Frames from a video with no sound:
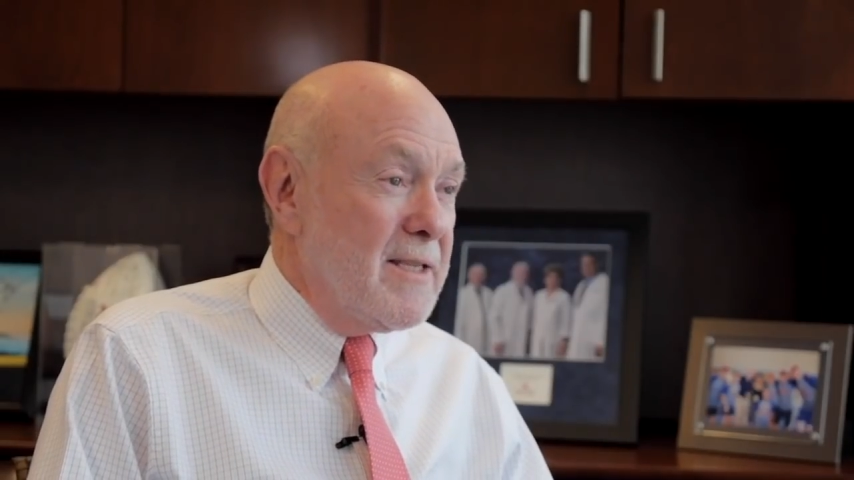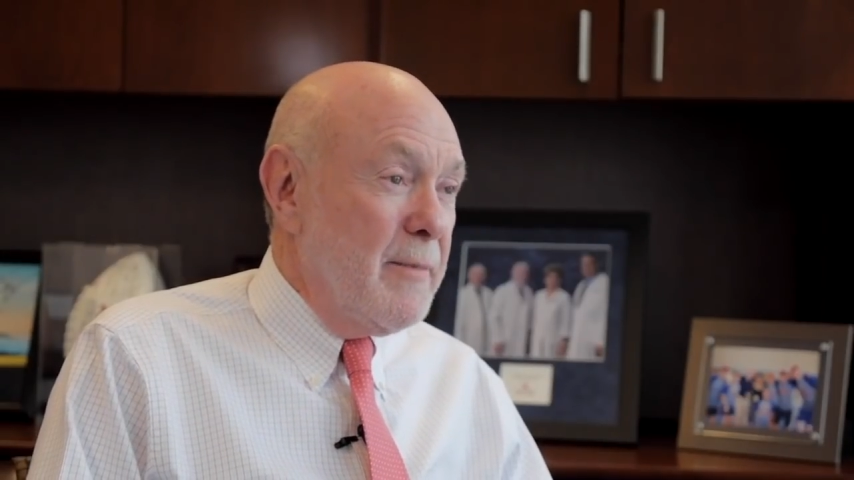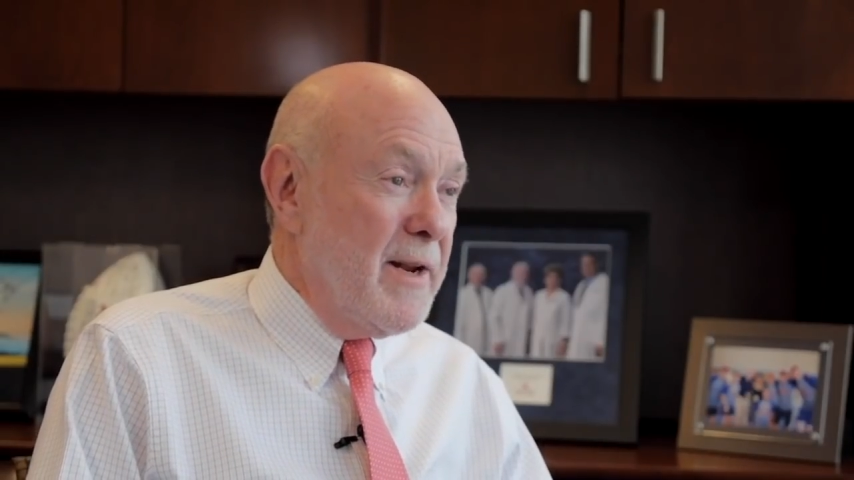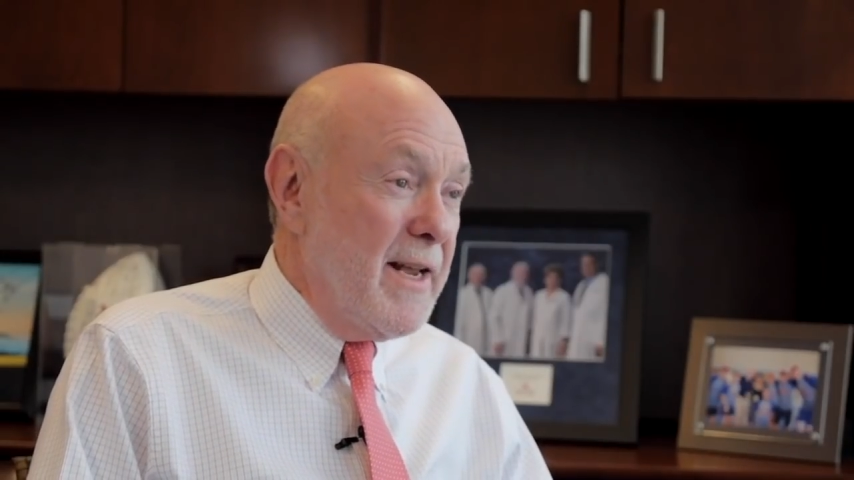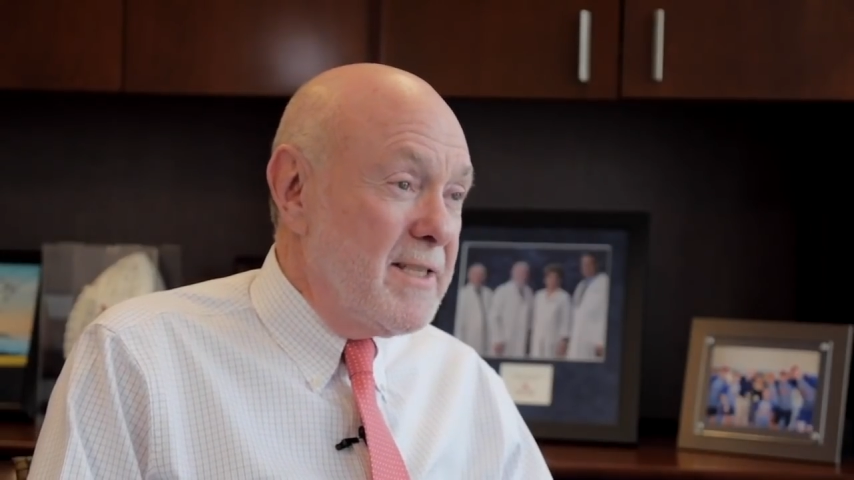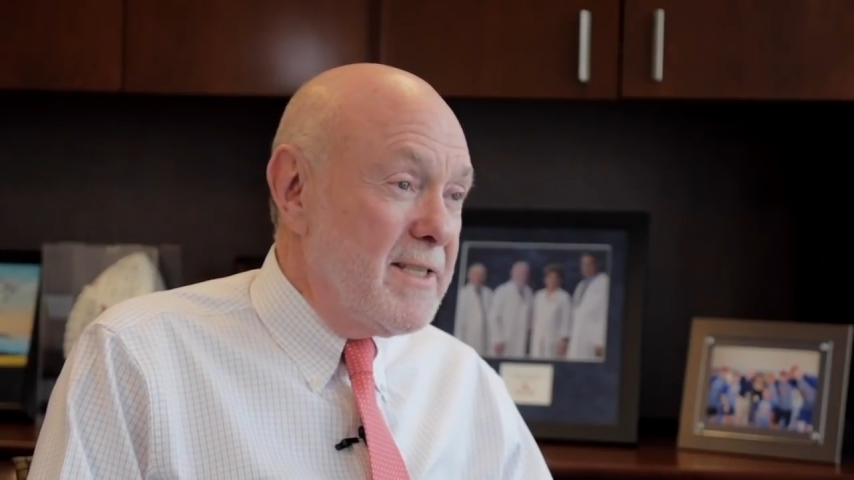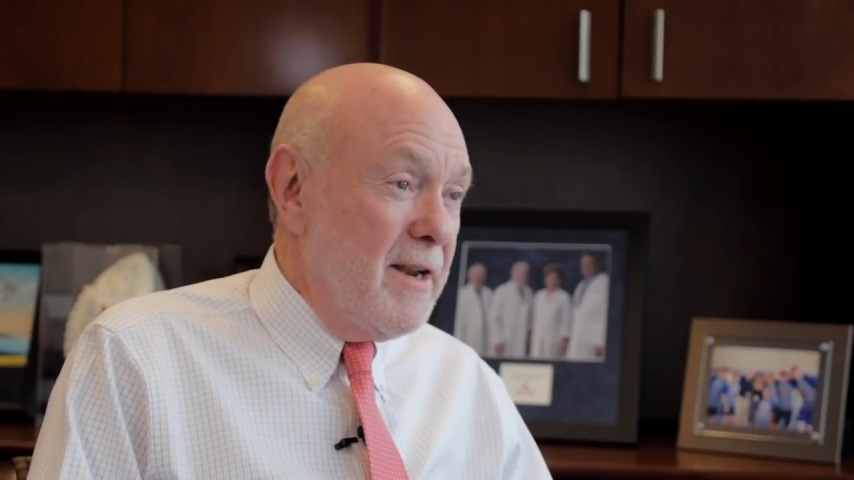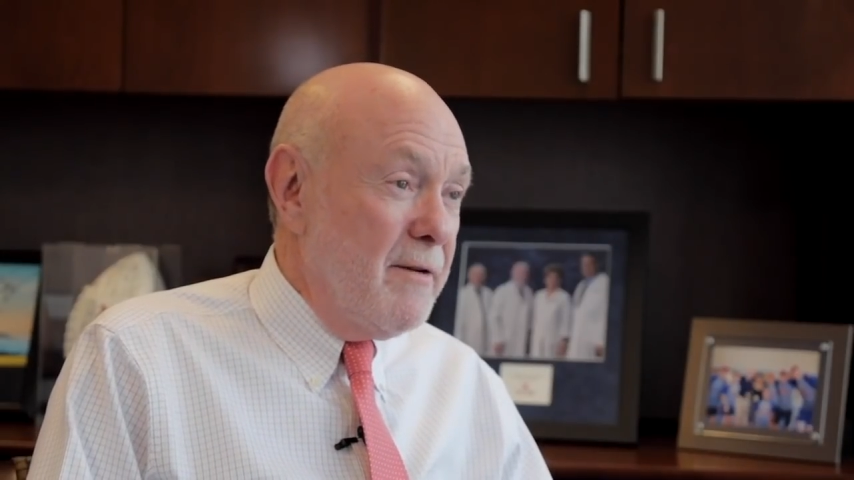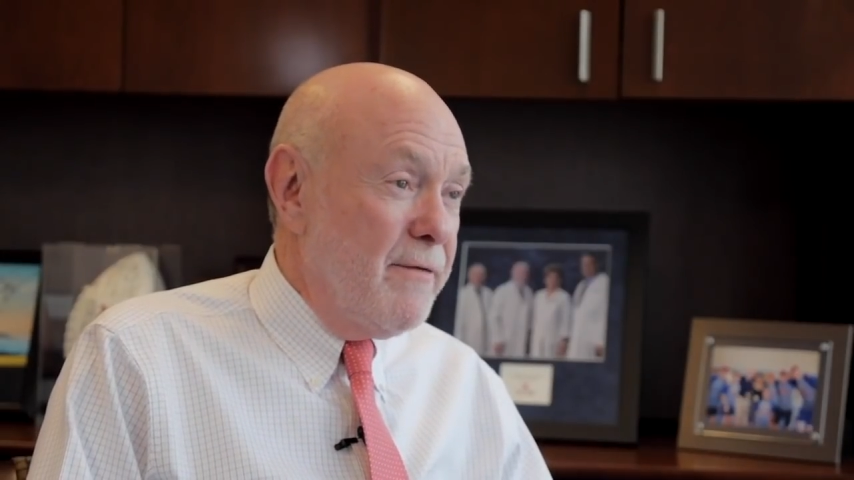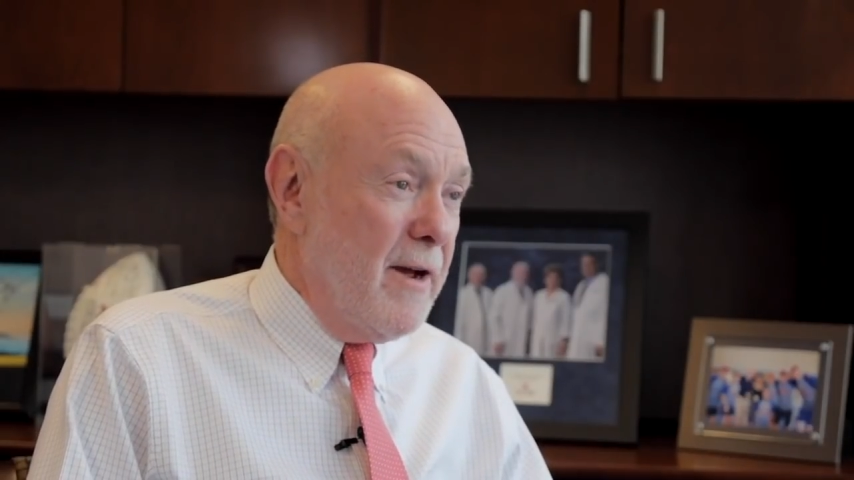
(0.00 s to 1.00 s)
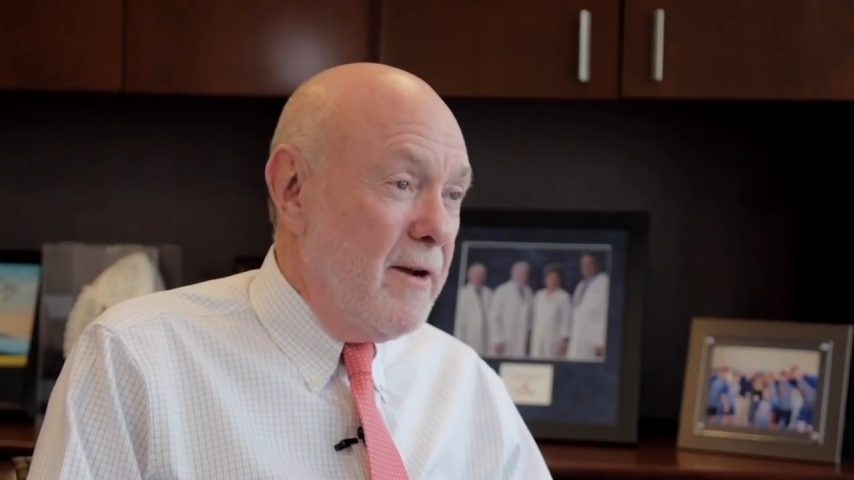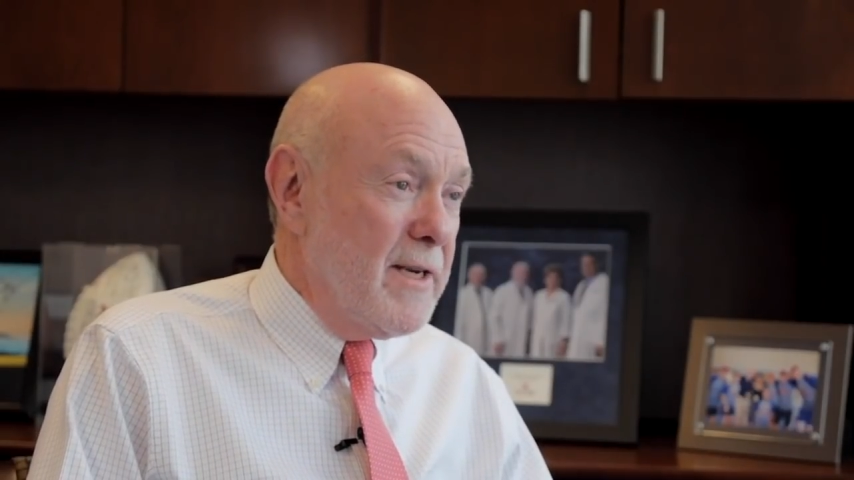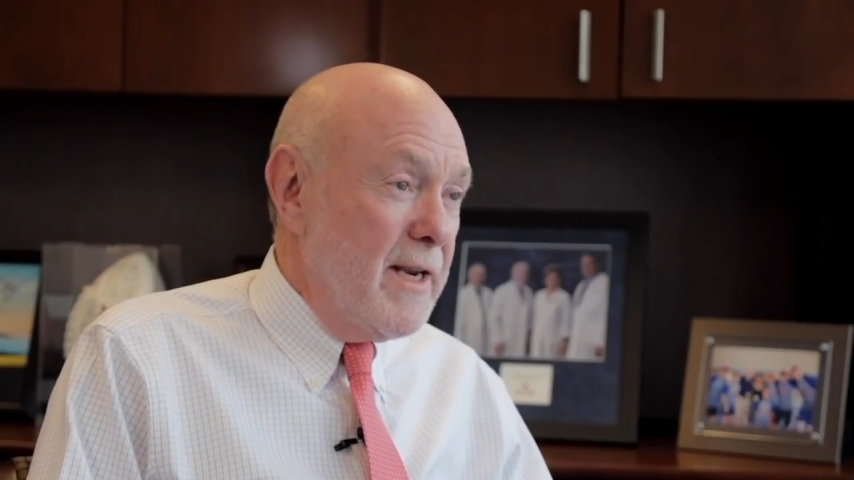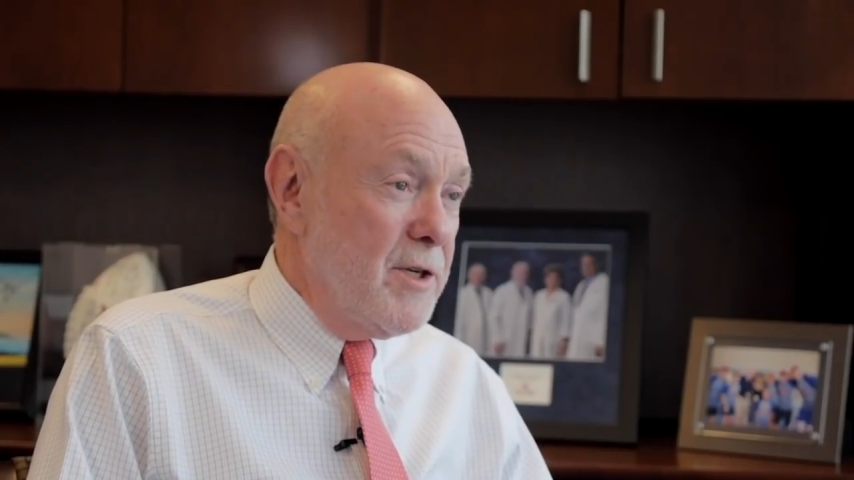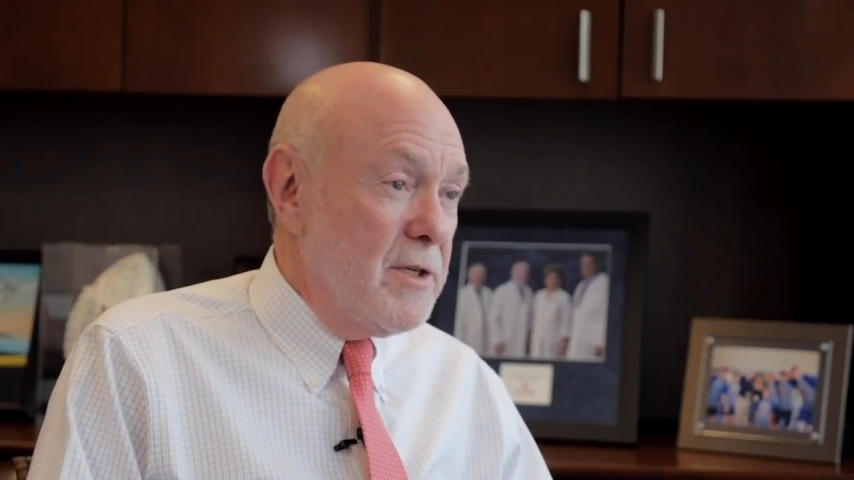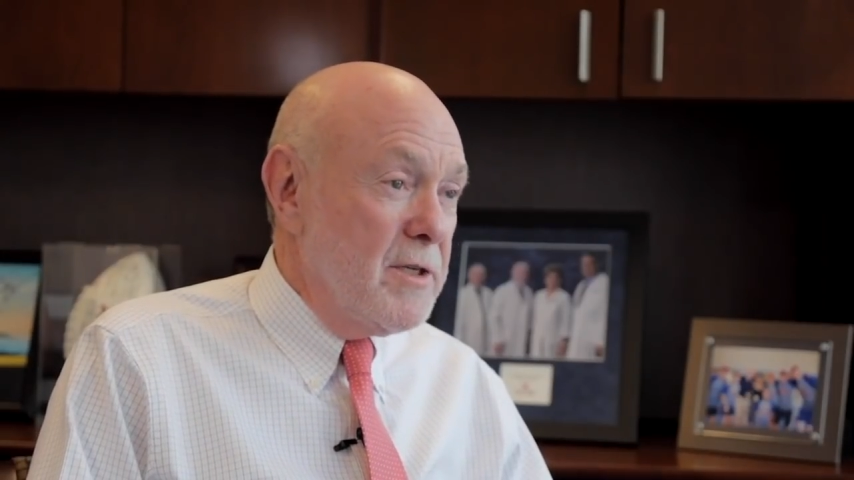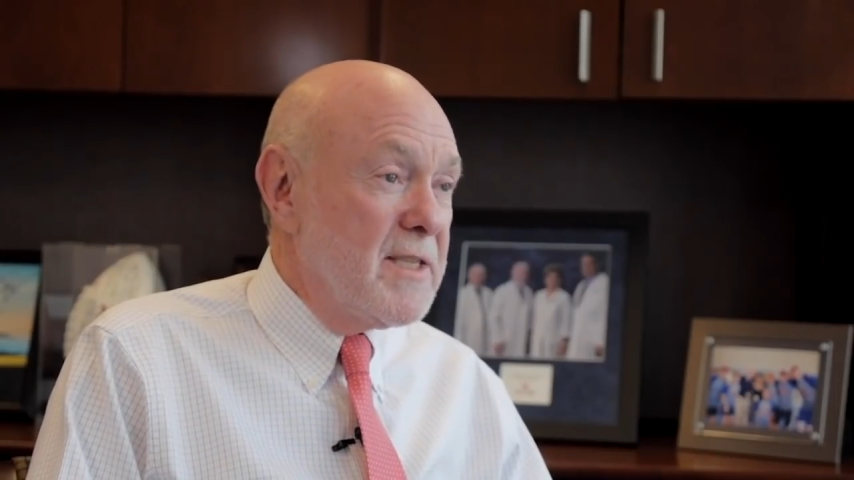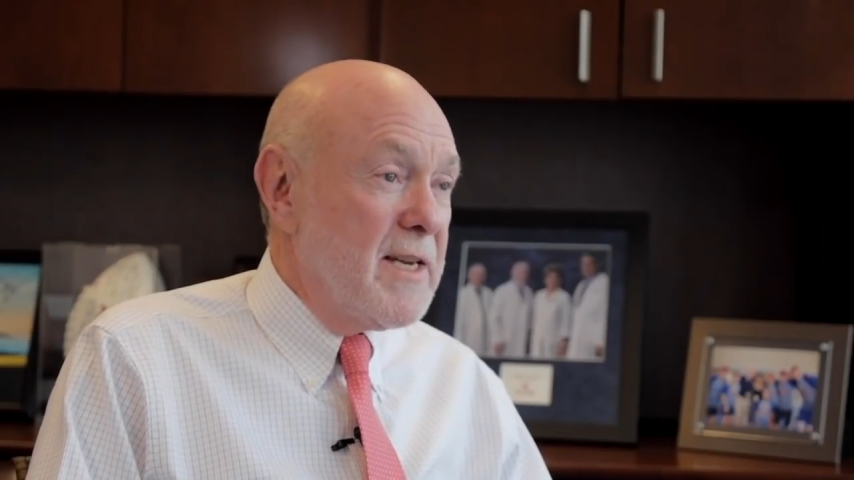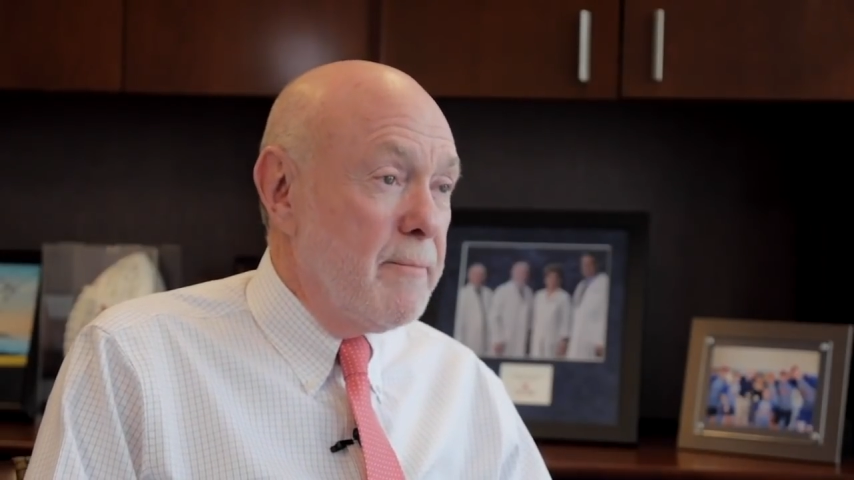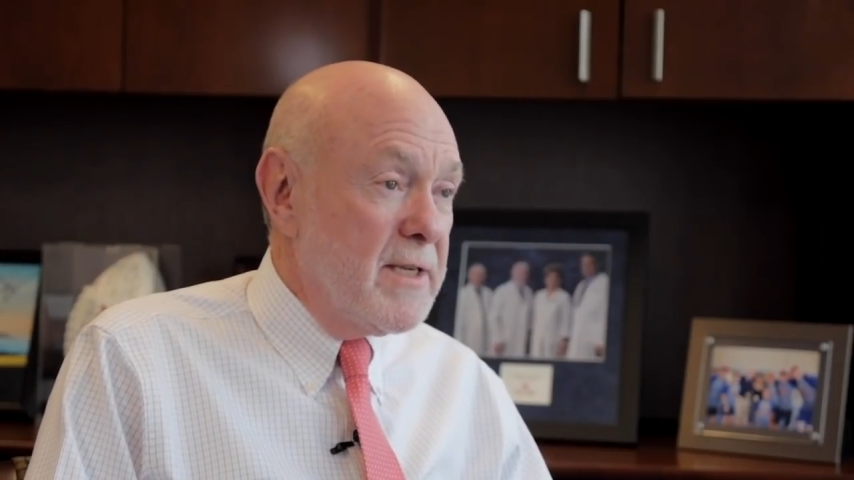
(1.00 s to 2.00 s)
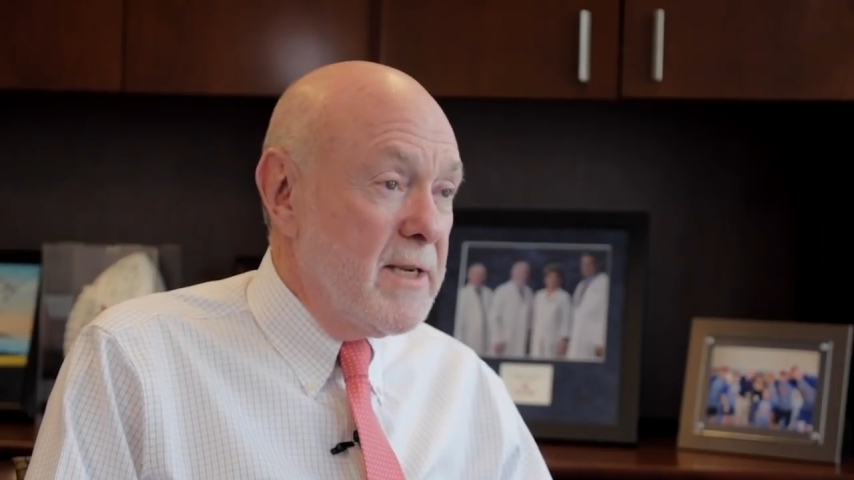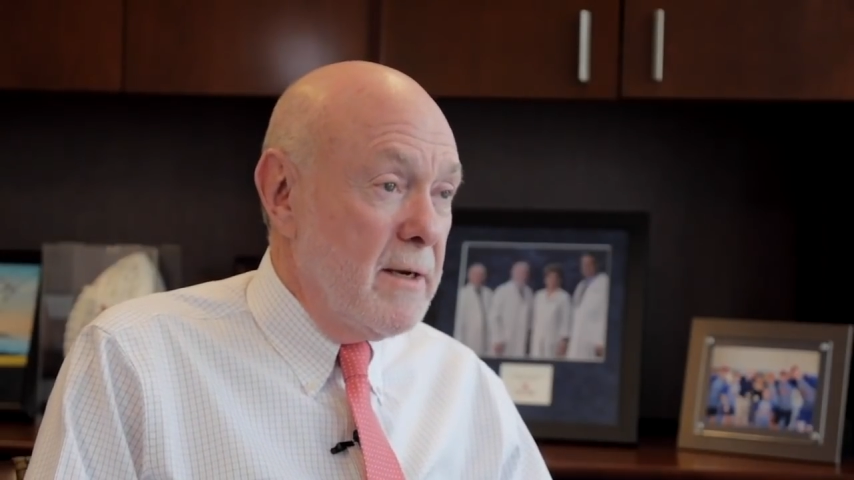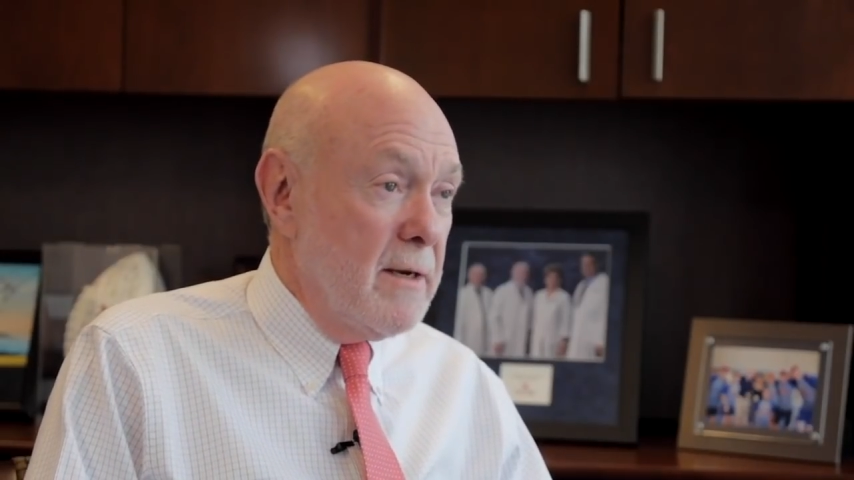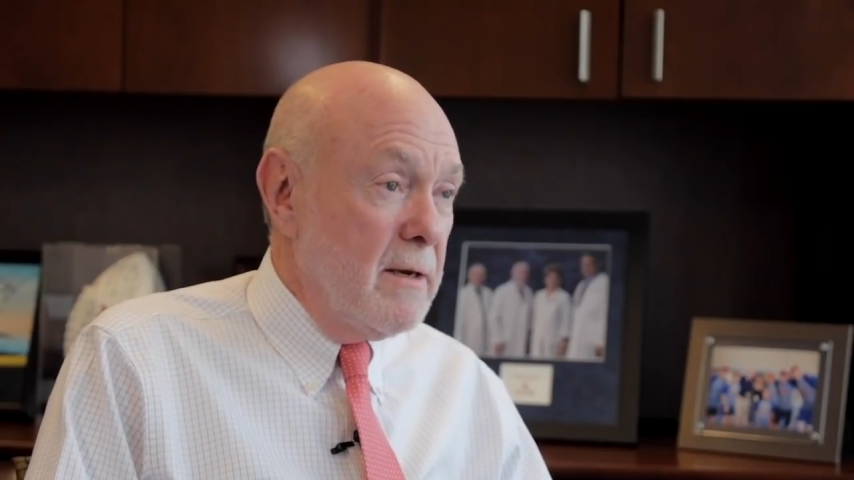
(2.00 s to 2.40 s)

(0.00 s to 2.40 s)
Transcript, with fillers: Lemonade Stand Foundation steps in.